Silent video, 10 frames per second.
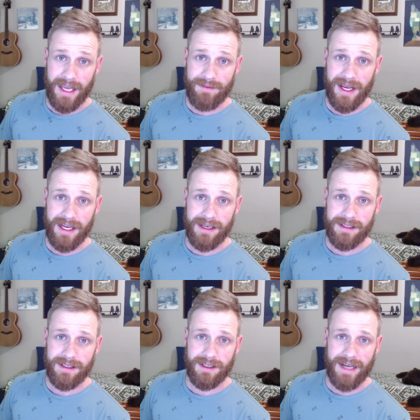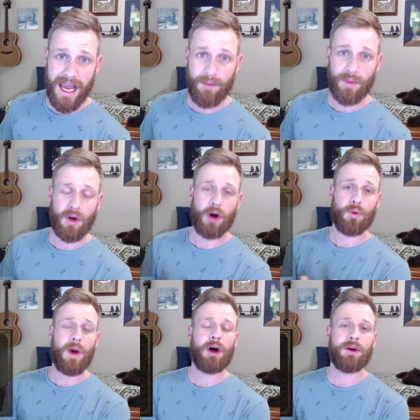and made an album
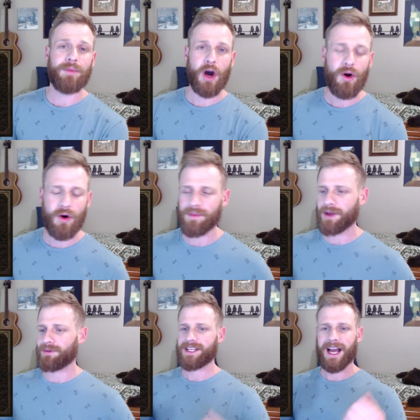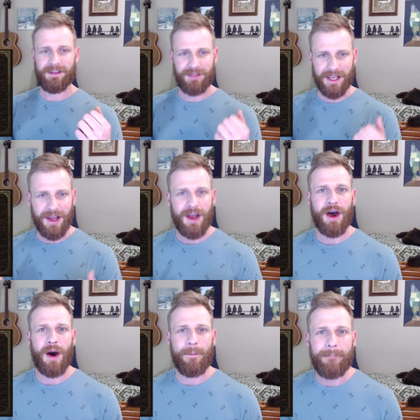called Welcome Home that was kind of like
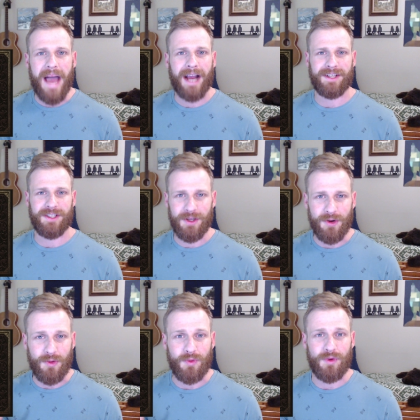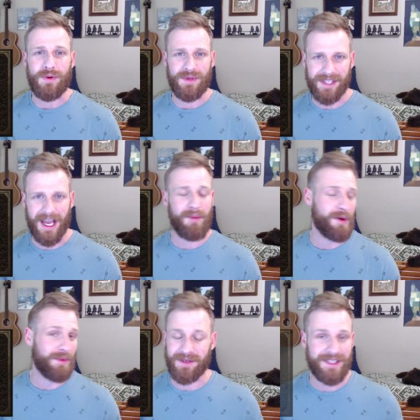a back to your roots
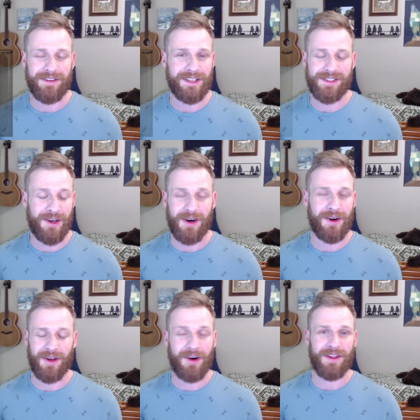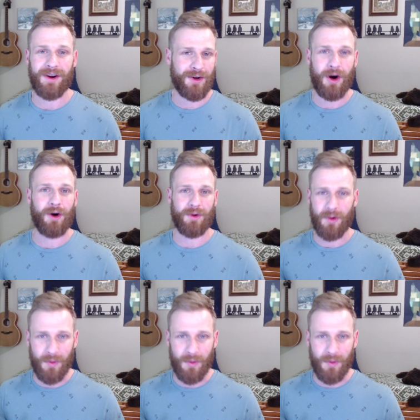album there was even a song on there called